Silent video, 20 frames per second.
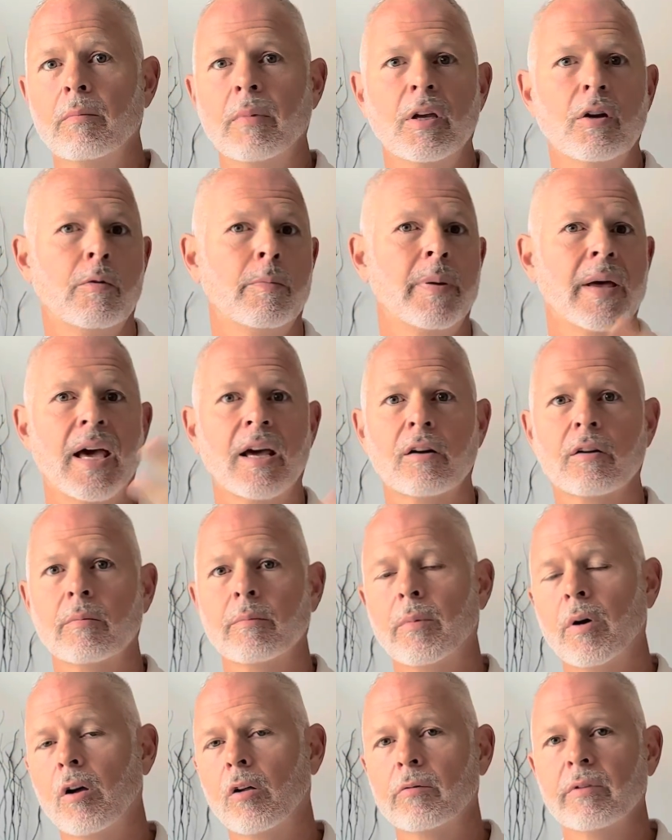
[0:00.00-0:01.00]
male
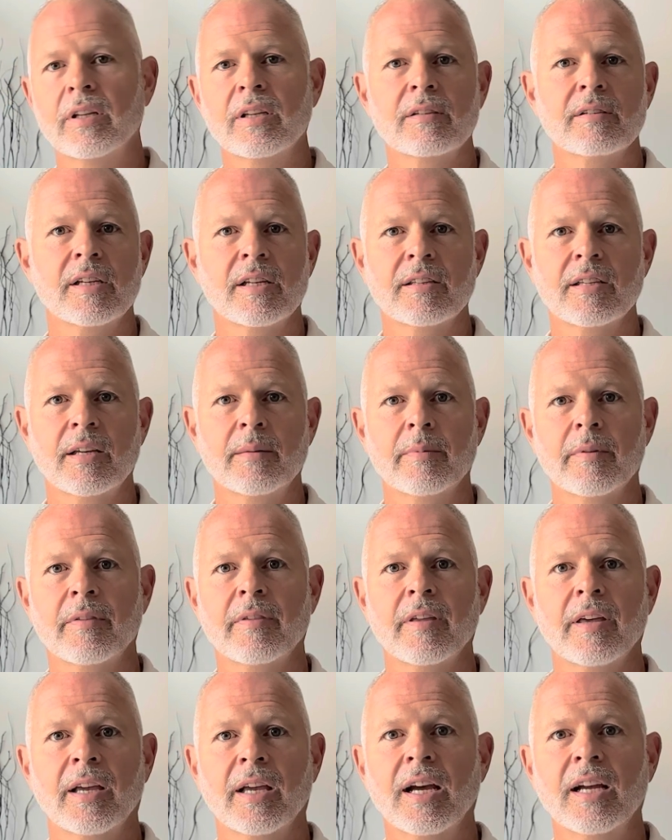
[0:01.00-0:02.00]
pattern baldness that type of
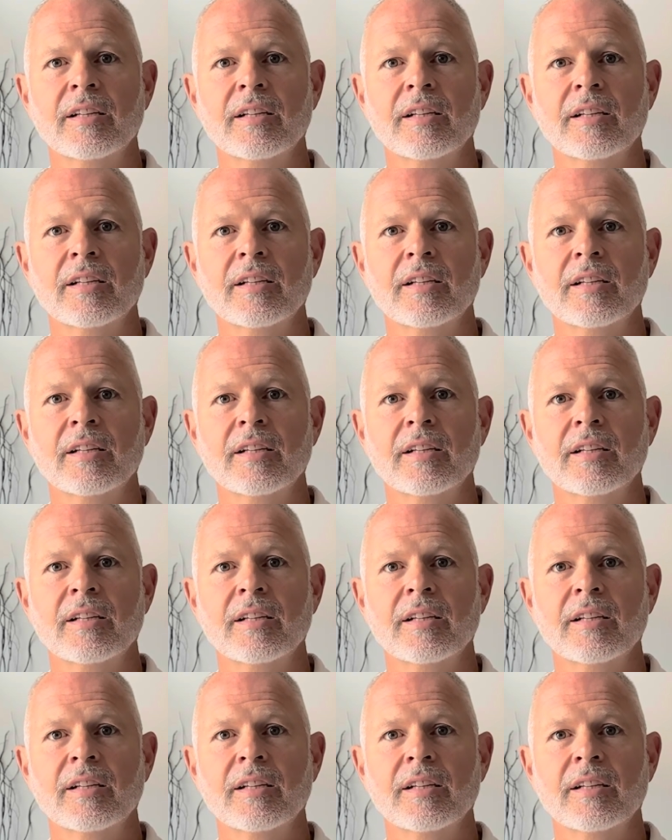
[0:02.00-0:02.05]
thing.